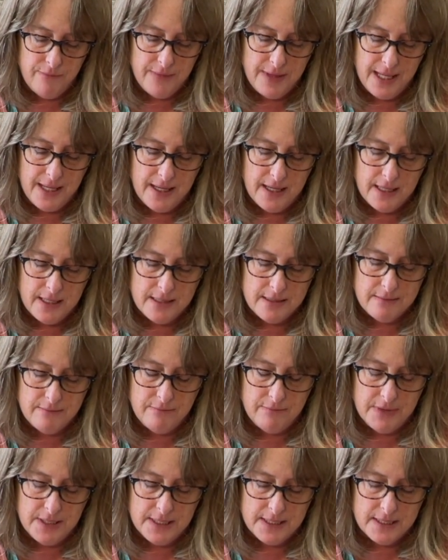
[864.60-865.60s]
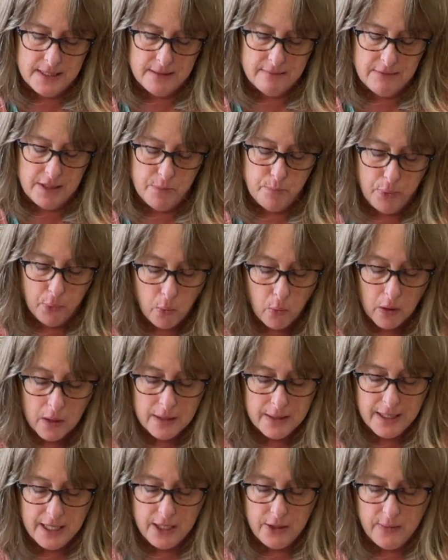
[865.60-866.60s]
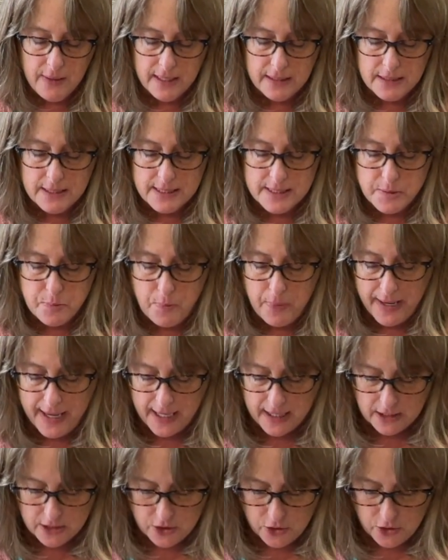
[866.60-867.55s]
it is important that you get this back